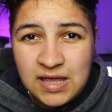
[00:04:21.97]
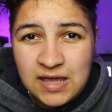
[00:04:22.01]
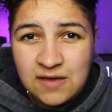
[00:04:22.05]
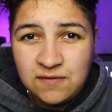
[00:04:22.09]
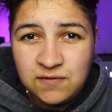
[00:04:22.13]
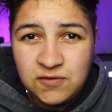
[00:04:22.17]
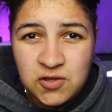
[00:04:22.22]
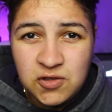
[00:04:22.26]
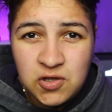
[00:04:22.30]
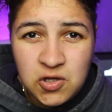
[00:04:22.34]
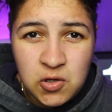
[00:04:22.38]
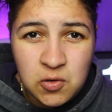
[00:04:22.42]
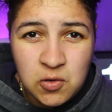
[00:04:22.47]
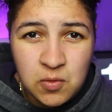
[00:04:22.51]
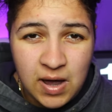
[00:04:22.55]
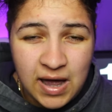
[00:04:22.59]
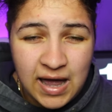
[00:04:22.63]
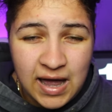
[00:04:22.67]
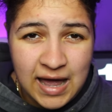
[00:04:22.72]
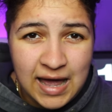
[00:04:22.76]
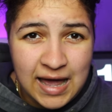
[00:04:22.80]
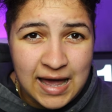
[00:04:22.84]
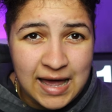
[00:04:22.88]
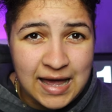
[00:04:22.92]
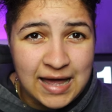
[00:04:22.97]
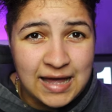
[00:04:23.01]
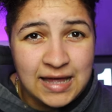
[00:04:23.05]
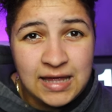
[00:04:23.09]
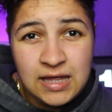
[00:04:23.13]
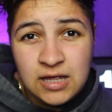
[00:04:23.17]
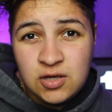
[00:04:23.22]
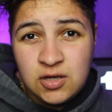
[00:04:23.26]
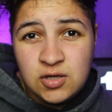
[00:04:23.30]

if you are